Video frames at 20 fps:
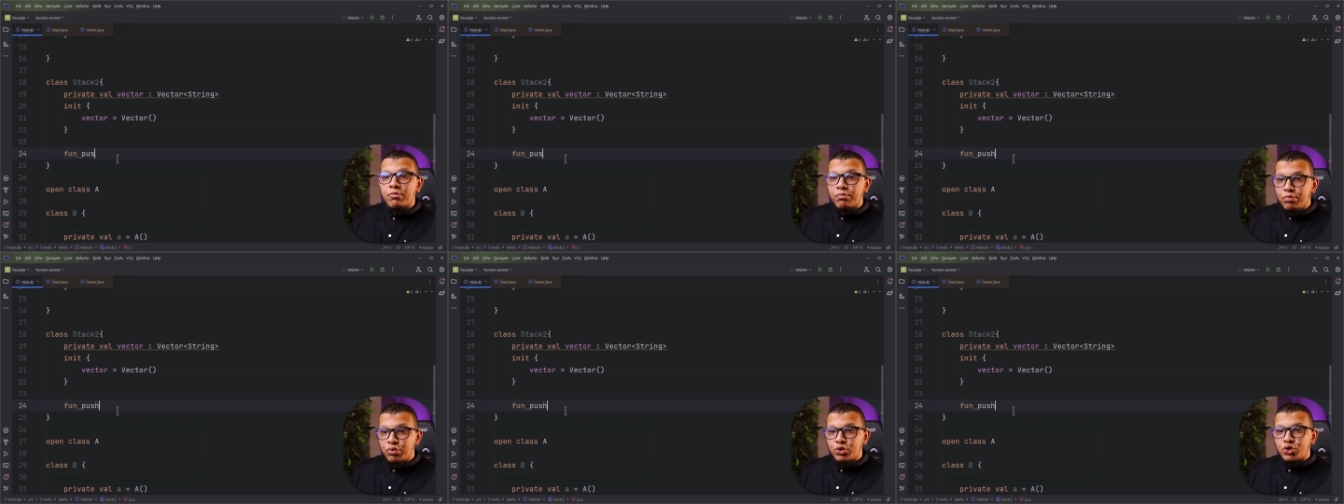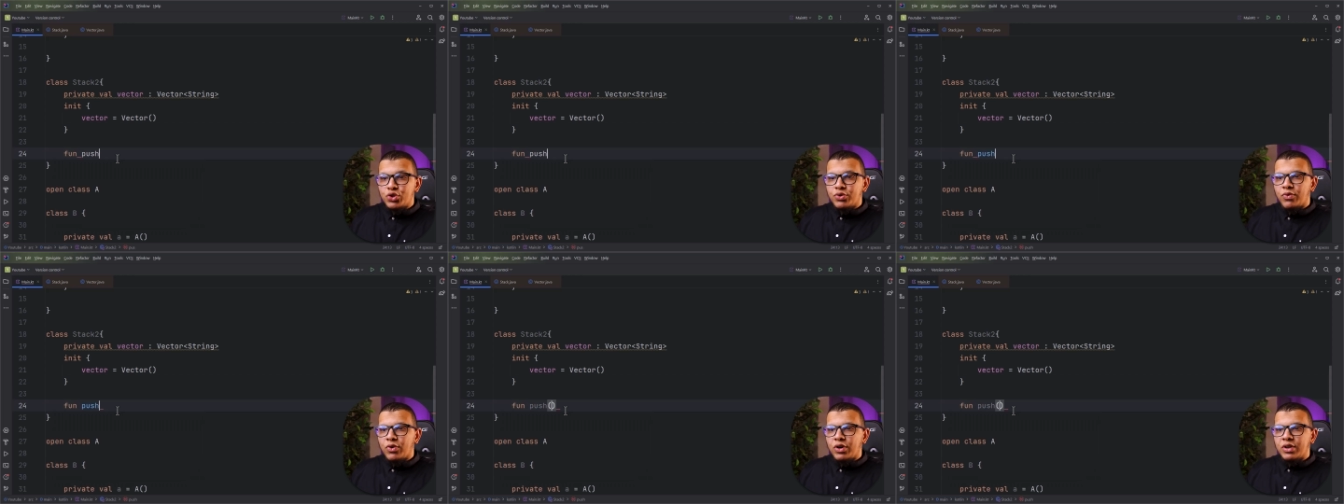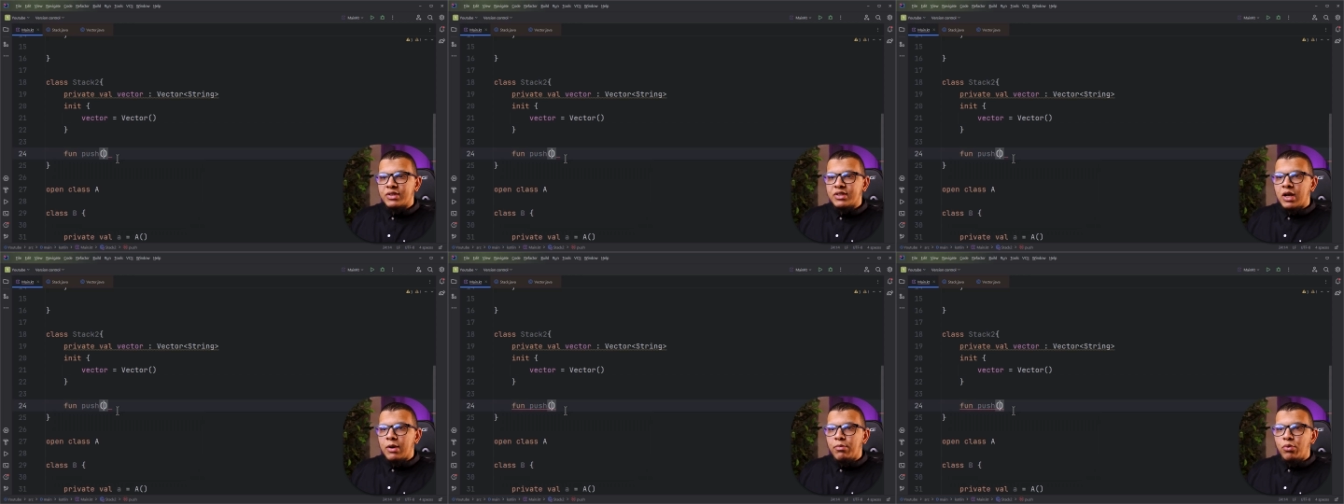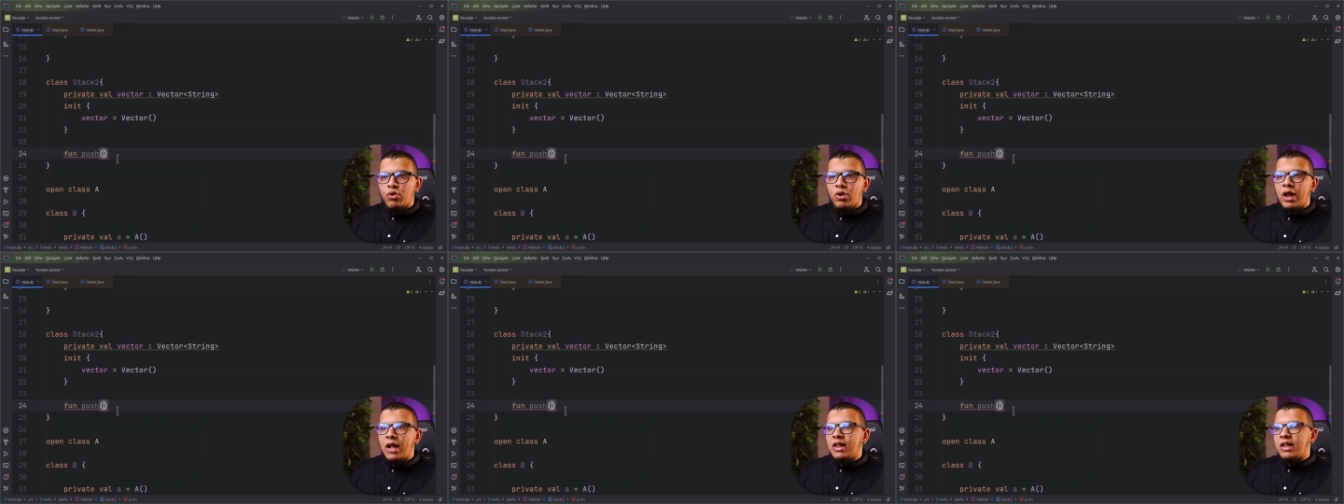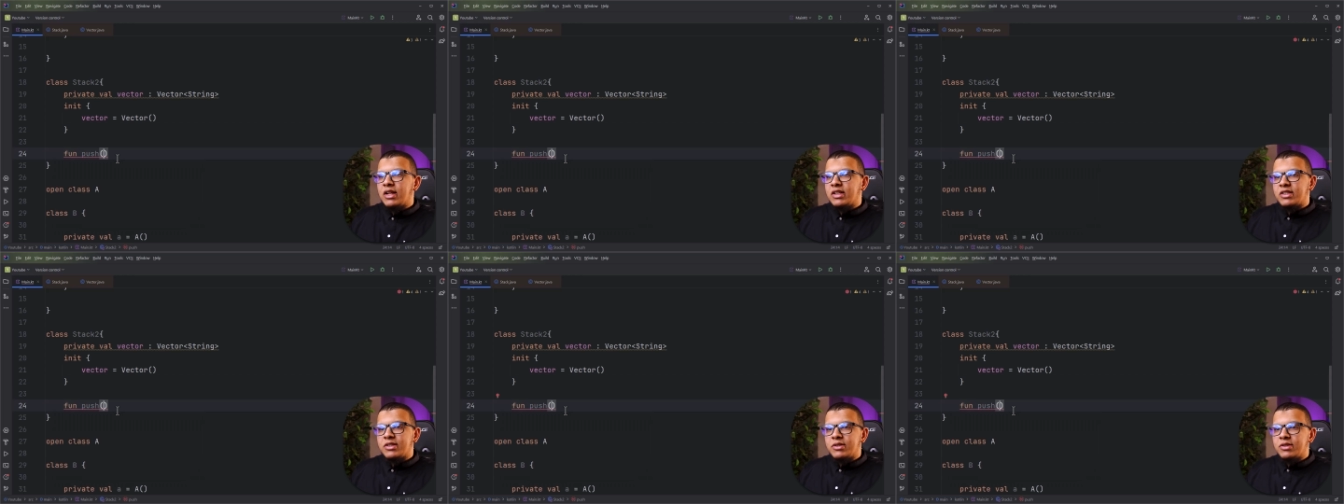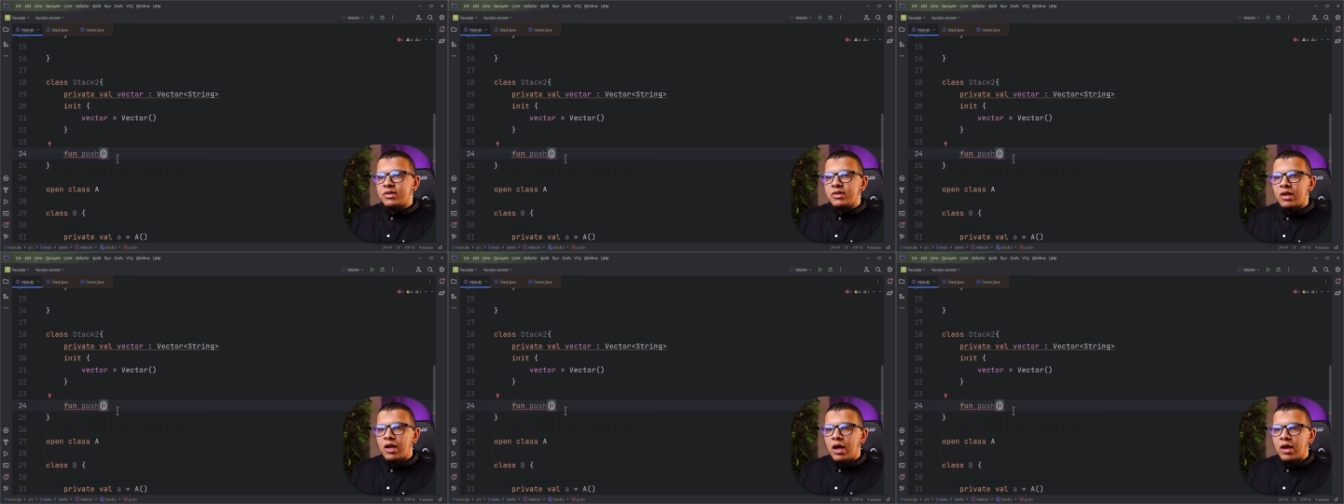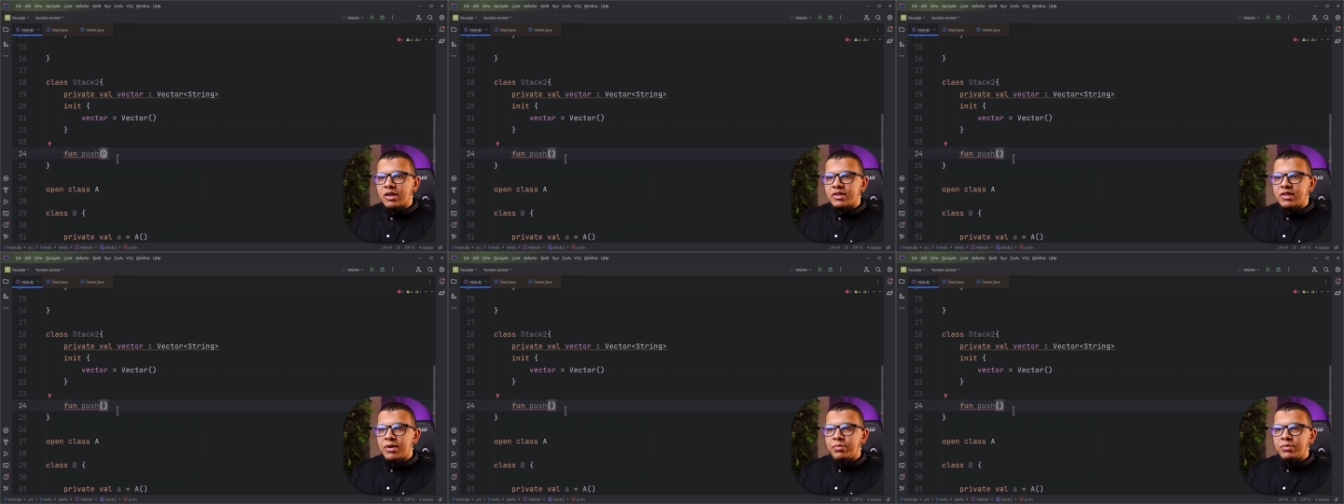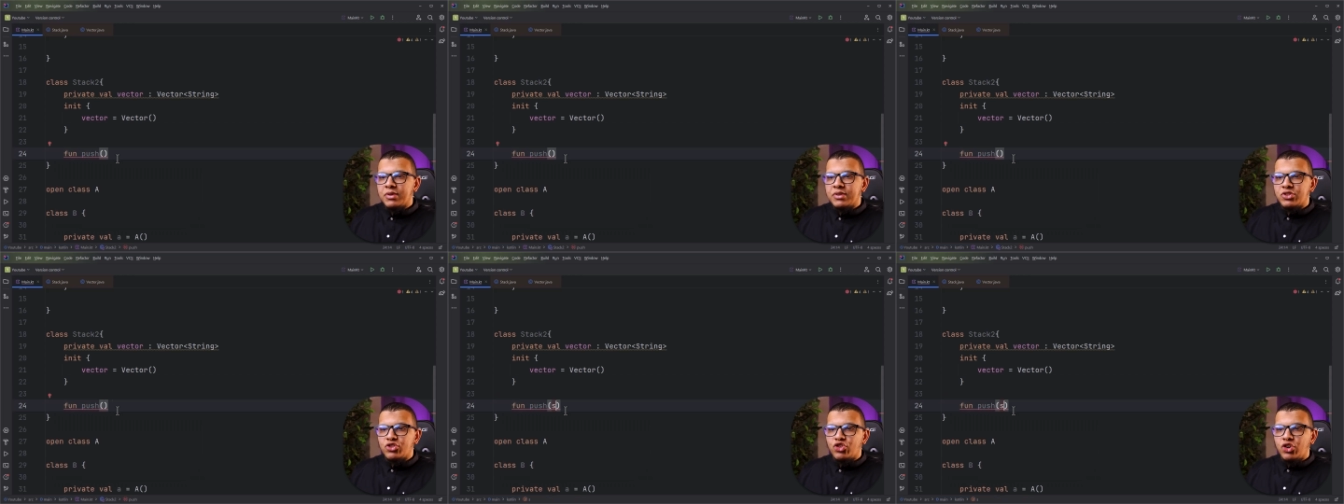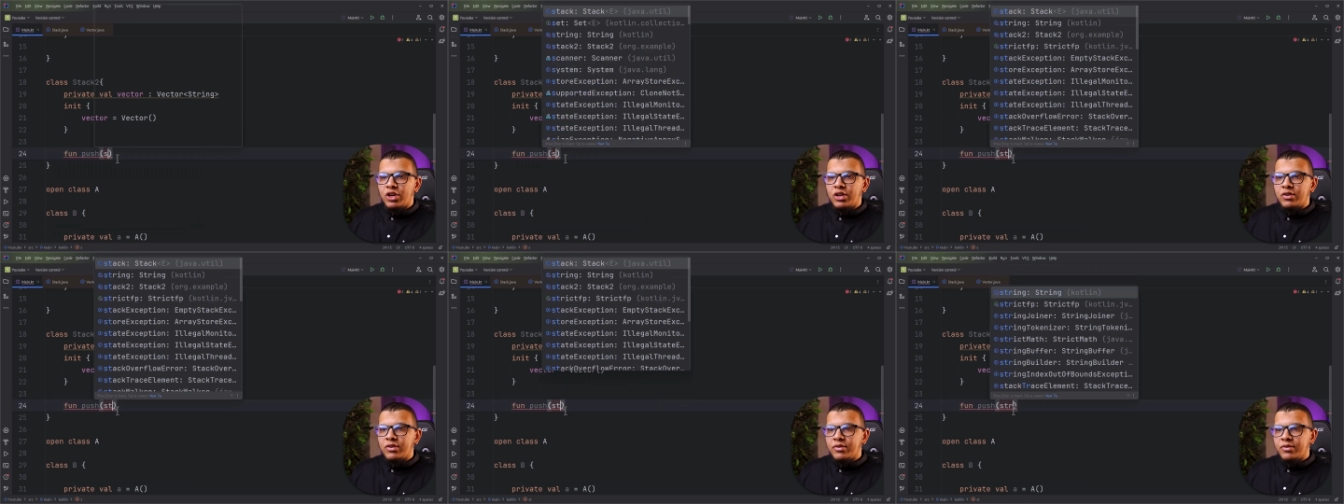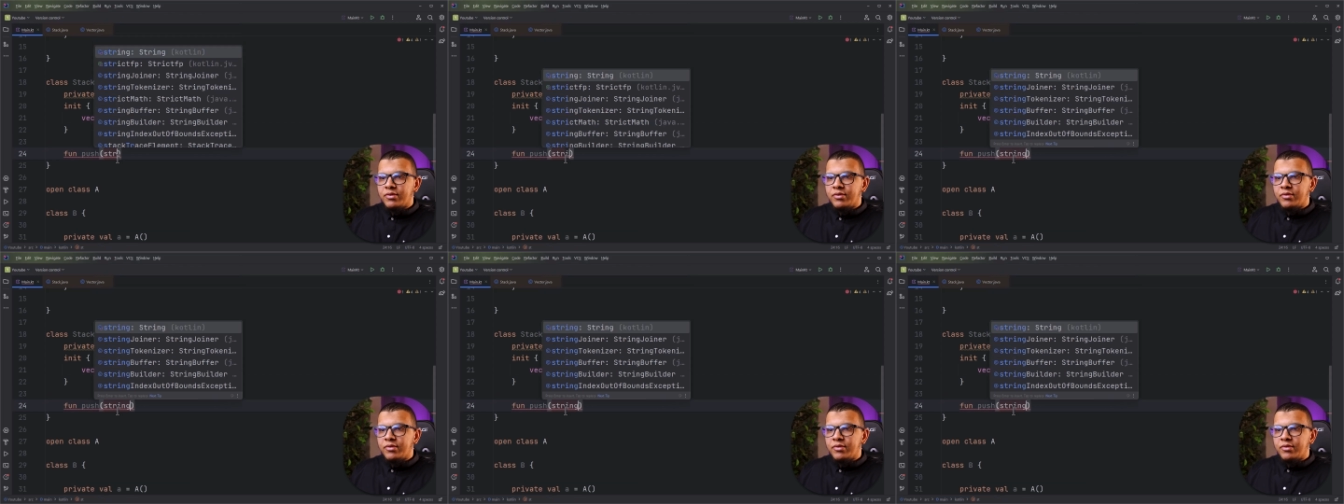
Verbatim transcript: push, for example, and let's accept the string.